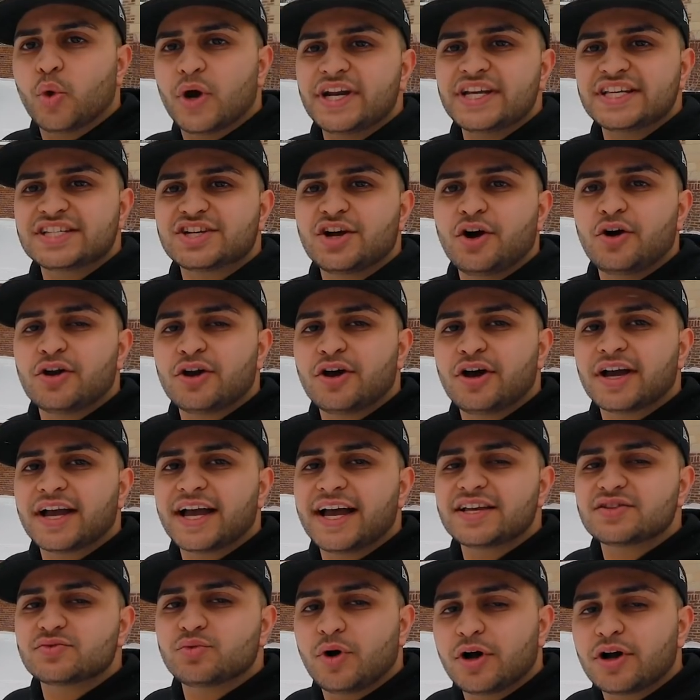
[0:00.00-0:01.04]
What is going on
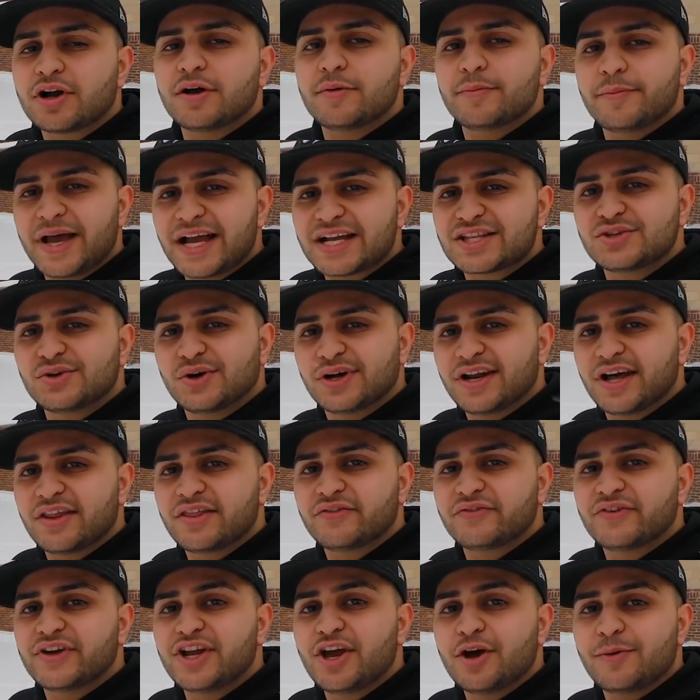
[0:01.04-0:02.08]
guys? Welcome back to another
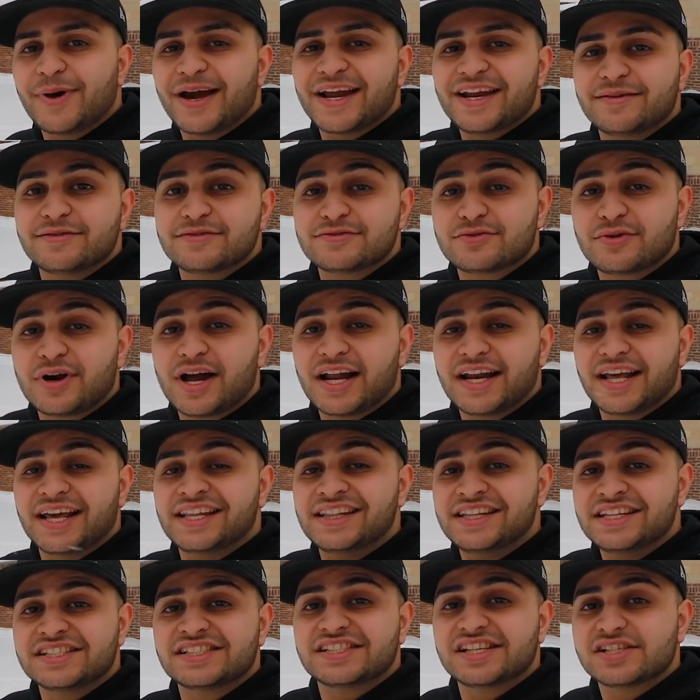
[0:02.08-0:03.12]
video. My name is Ron
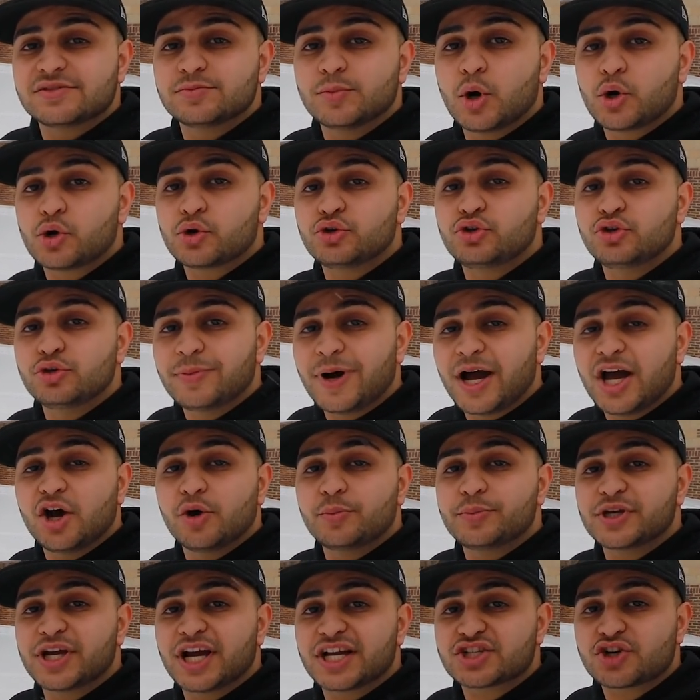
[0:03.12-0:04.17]
and this is MotorTube. I
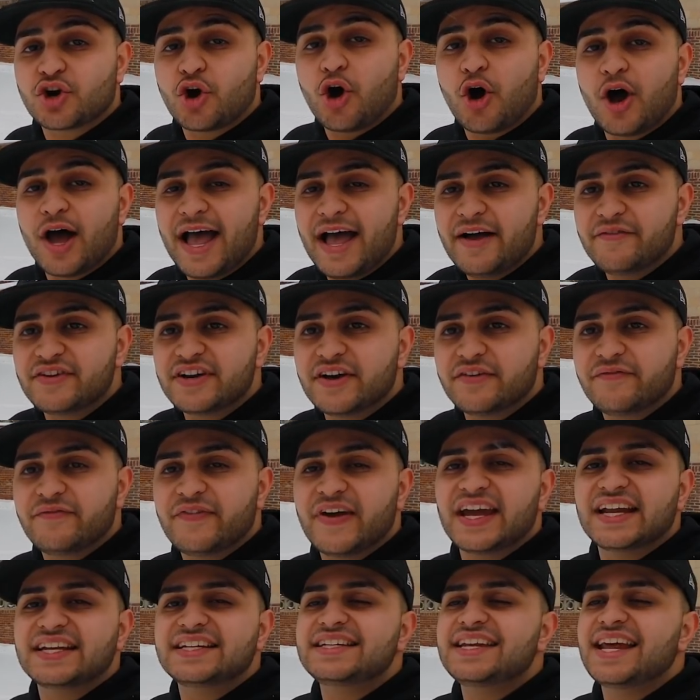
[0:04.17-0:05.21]
hope you guys are all having a
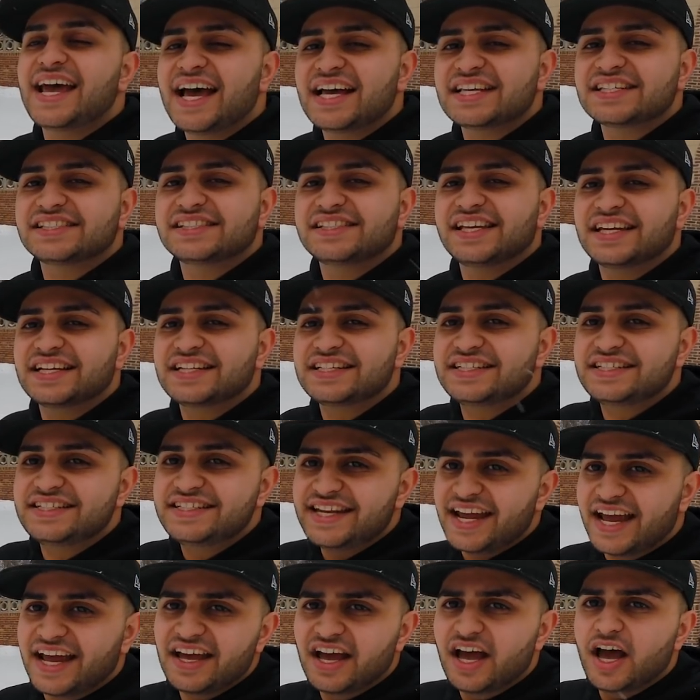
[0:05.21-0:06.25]
fantastic
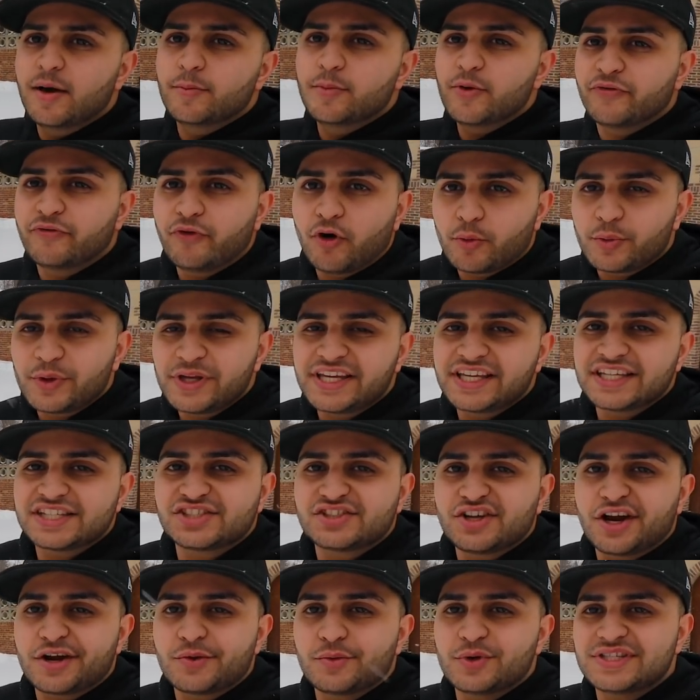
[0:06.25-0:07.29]
day. Before we get
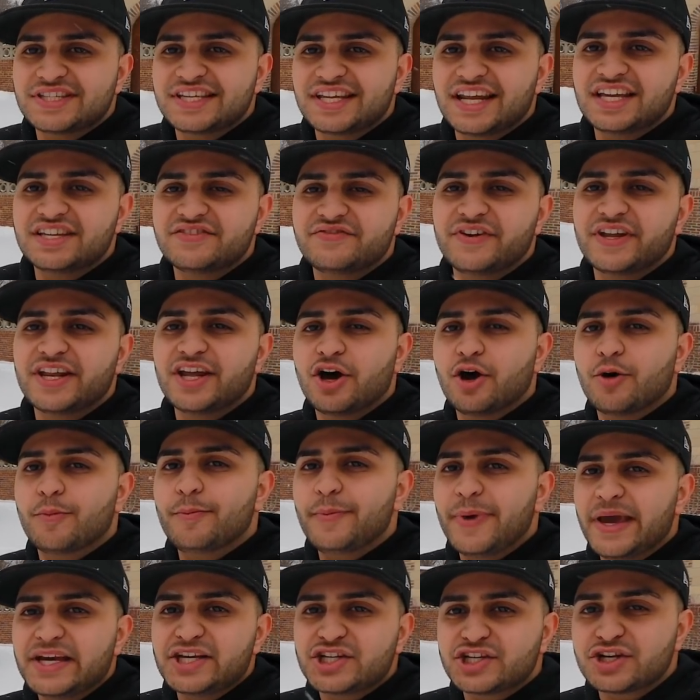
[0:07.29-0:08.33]
started with today's video,
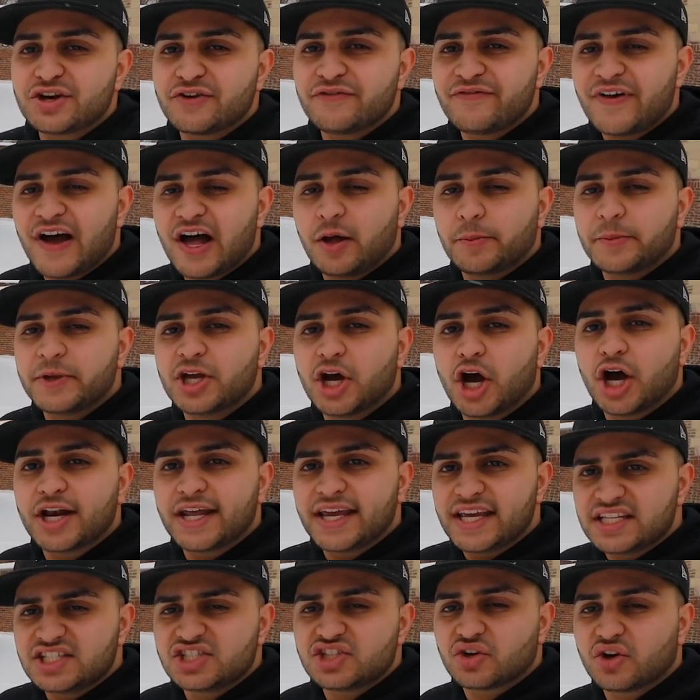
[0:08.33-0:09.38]
make sure to follow me on
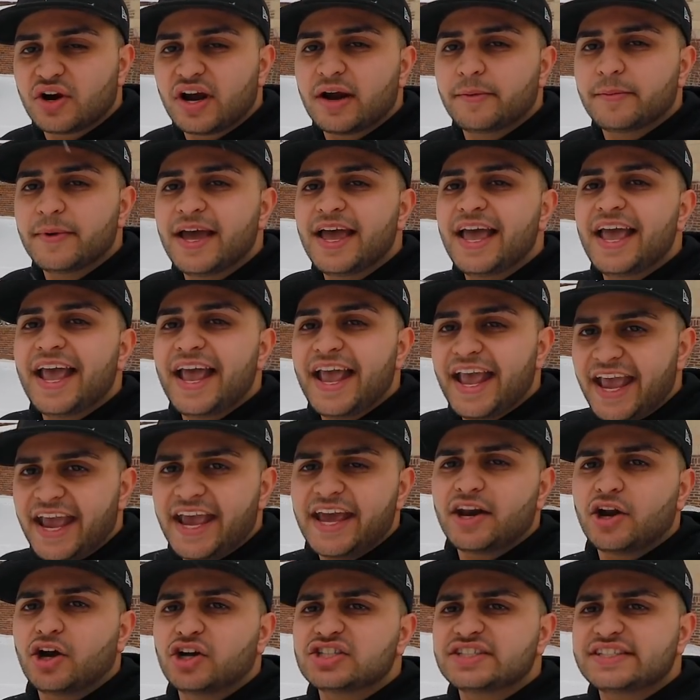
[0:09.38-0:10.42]
Instagram
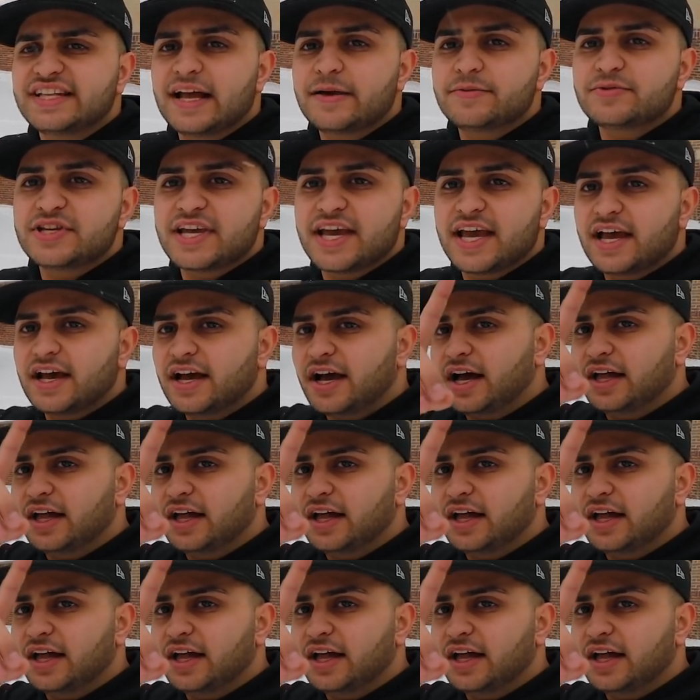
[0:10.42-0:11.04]
and on Snapchat.